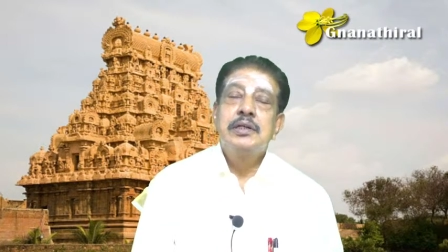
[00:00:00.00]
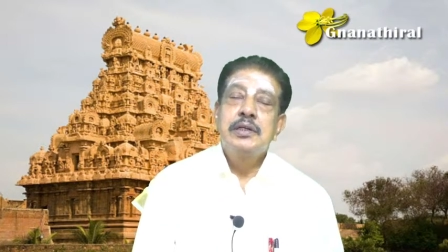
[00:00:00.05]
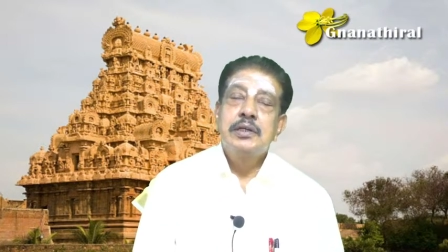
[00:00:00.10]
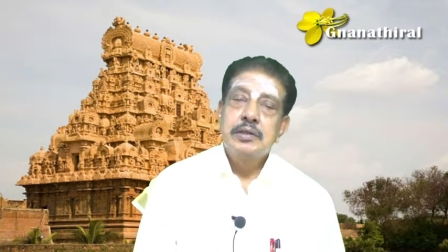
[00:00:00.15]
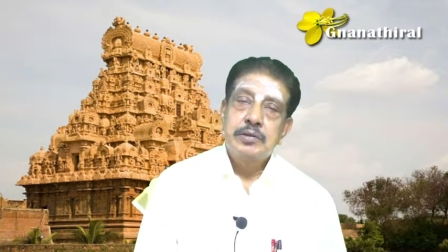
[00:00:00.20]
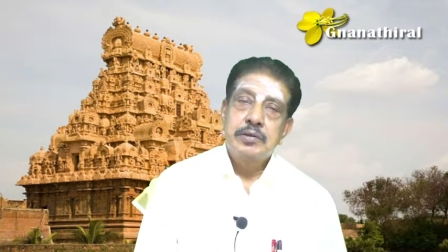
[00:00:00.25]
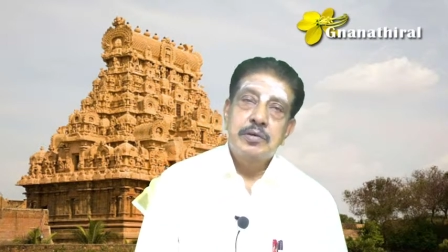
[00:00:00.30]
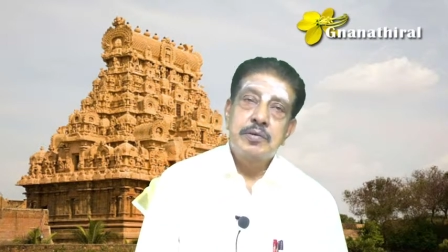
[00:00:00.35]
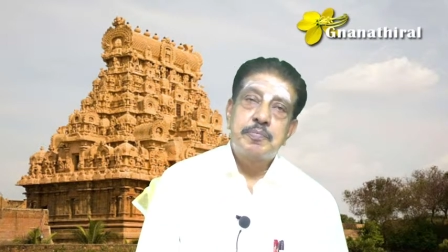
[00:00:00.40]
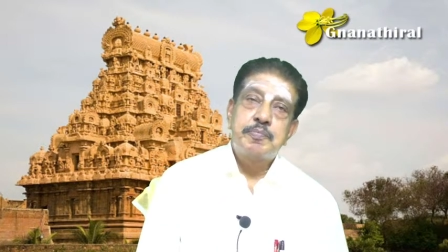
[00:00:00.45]

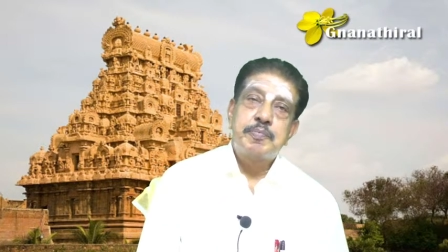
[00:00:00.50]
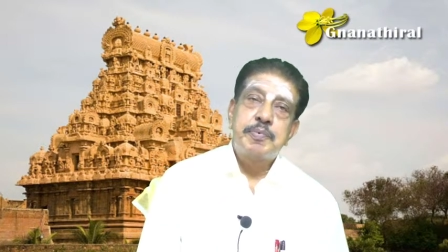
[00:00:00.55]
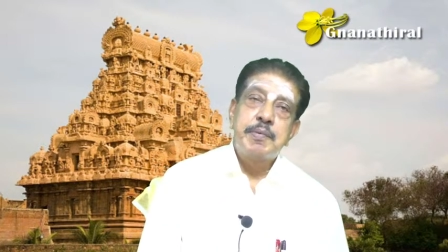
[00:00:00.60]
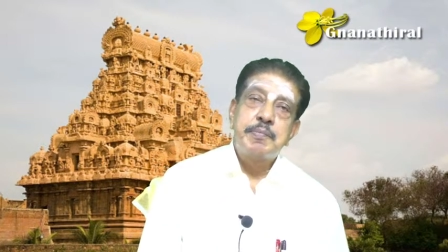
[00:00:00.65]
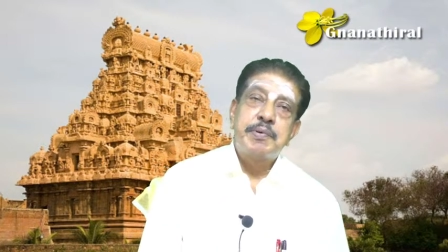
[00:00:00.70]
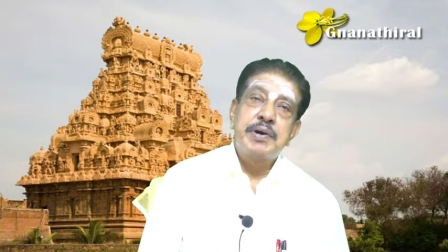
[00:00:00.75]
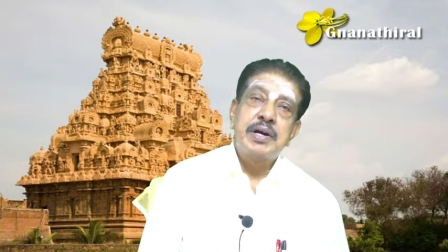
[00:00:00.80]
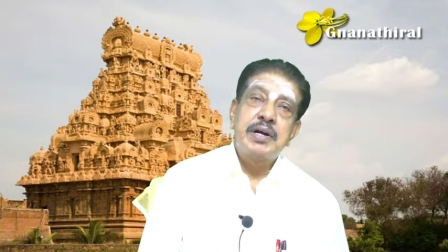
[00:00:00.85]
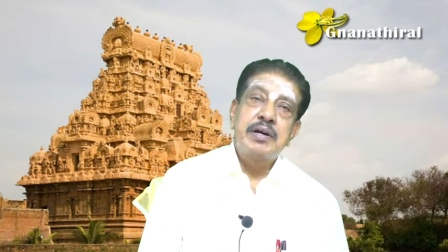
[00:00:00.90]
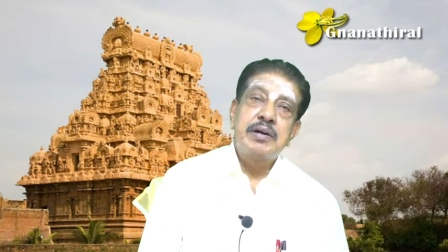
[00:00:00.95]
So
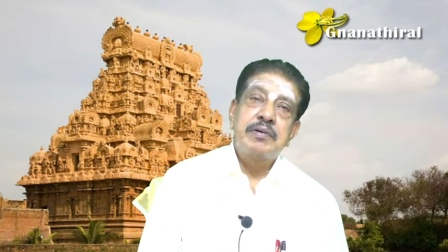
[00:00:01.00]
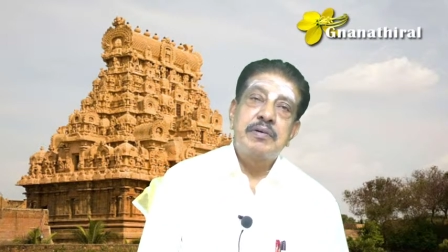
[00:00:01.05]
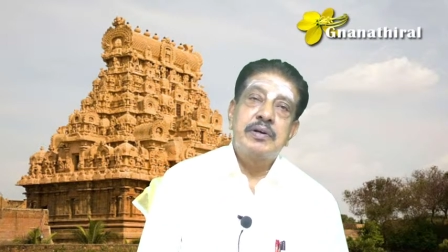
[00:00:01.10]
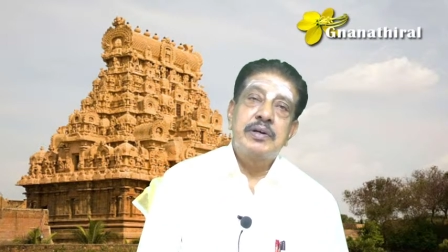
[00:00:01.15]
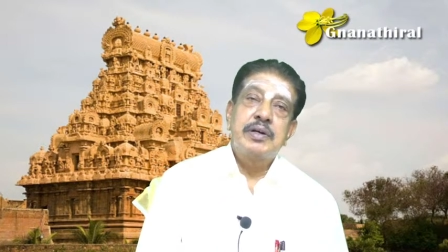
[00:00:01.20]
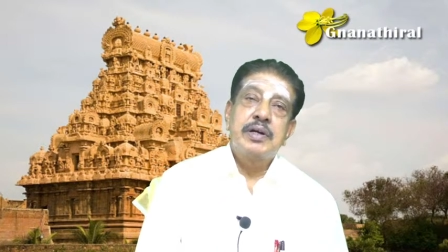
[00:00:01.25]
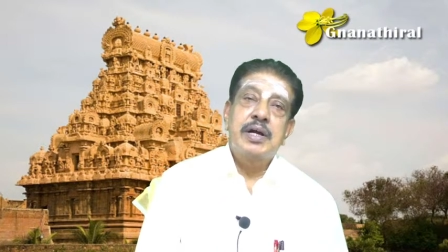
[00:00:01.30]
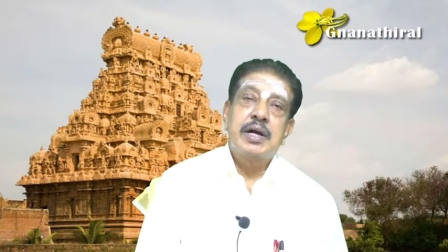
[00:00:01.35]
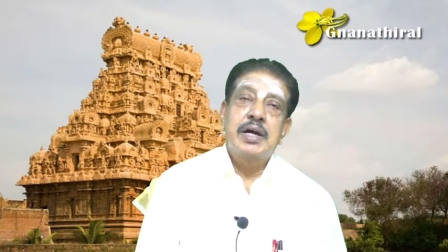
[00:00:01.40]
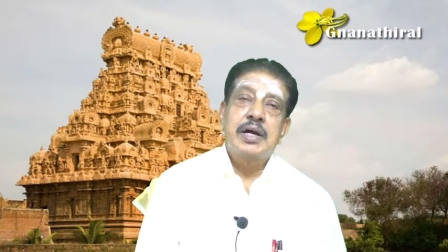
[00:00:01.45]

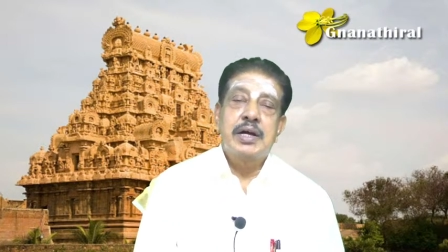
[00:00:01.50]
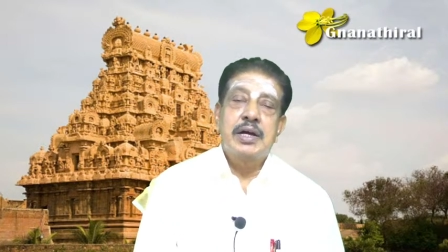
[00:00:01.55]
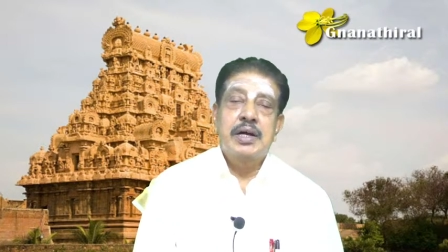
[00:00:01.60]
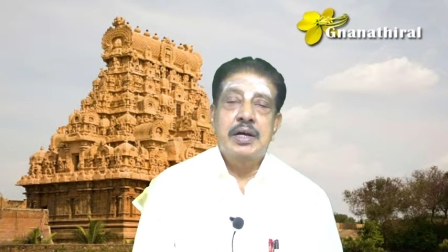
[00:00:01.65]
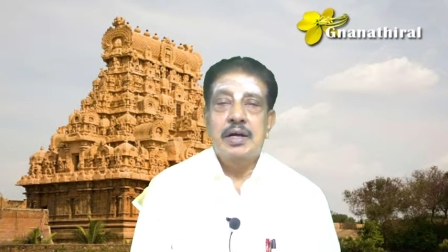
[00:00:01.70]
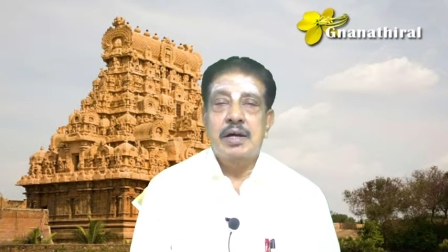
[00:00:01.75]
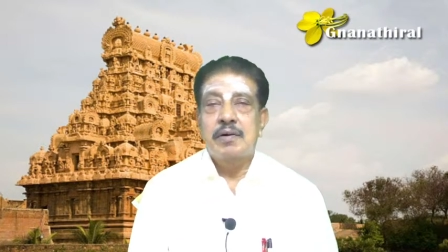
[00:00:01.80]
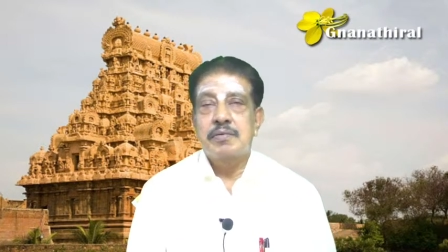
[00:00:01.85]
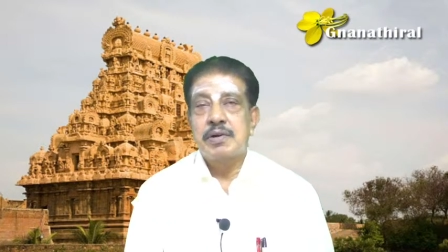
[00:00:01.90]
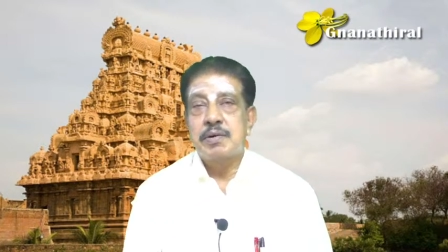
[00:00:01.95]

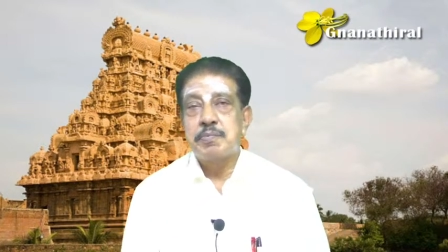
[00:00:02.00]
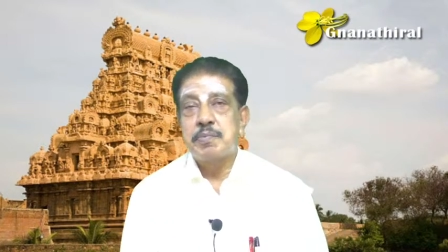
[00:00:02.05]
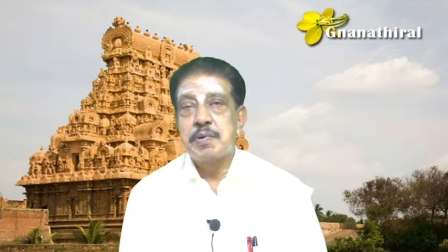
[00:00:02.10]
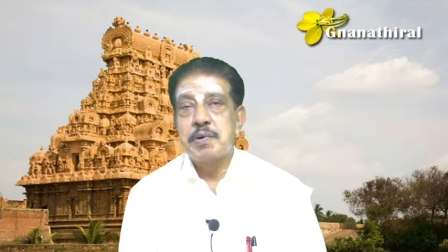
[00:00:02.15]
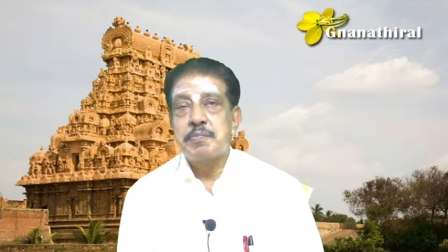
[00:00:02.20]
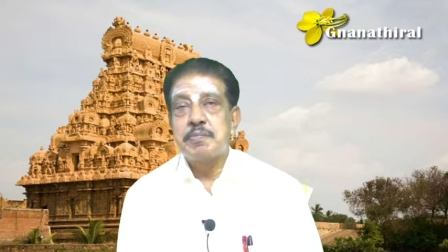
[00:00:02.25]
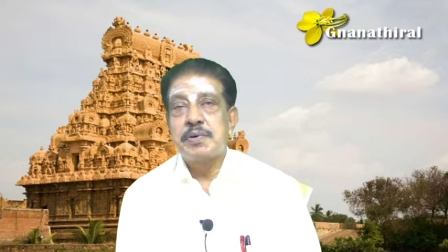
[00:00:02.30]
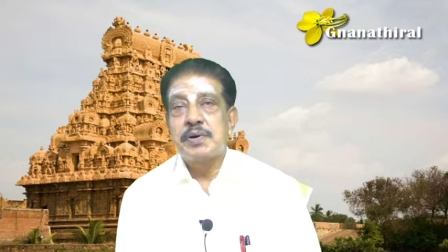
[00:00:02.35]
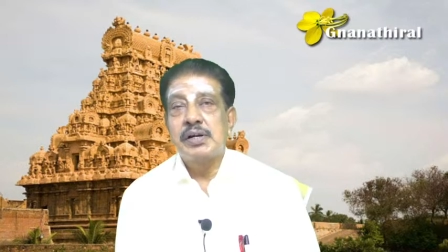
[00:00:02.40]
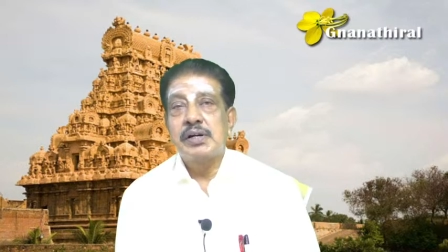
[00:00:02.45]
our
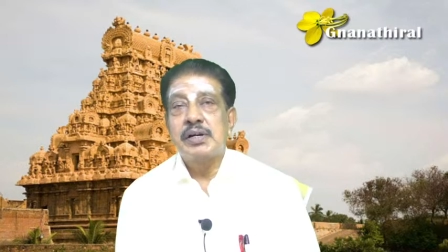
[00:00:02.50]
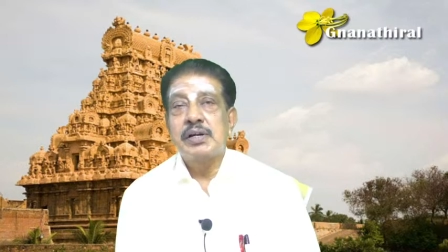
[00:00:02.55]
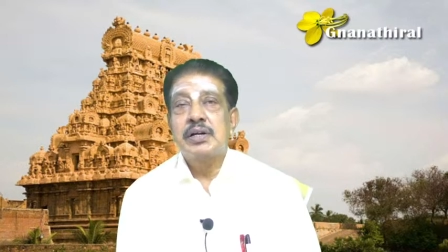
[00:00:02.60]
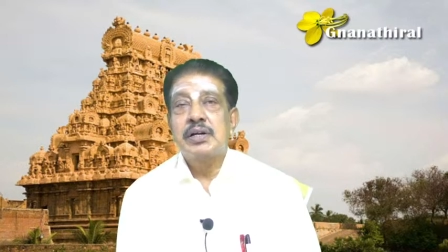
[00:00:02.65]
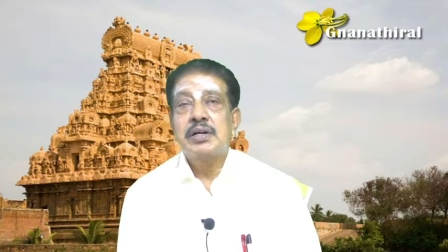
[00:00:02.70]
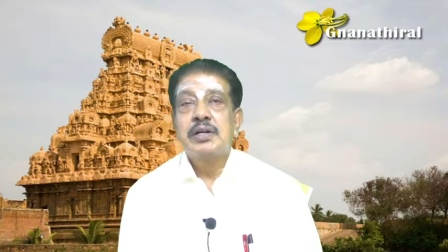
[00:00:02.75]
people